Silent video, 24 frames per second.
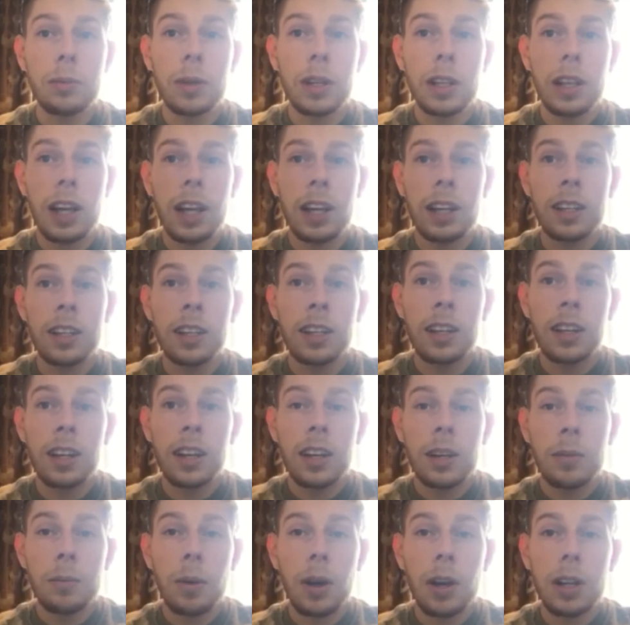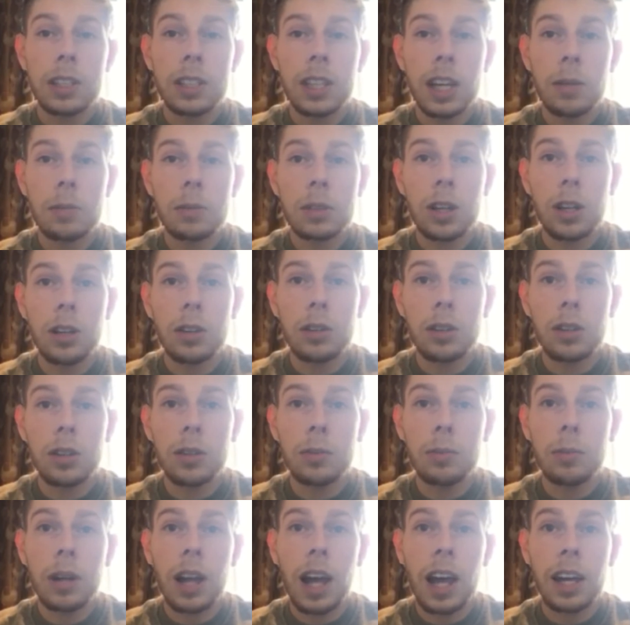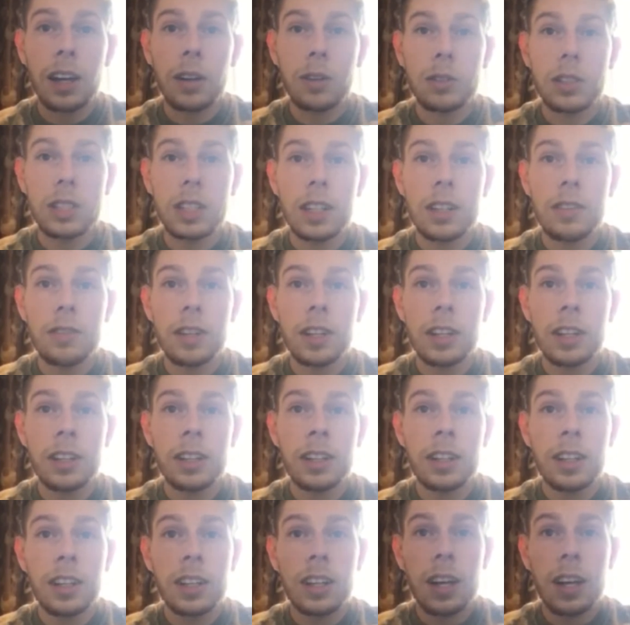But then, by the same token, playing on TV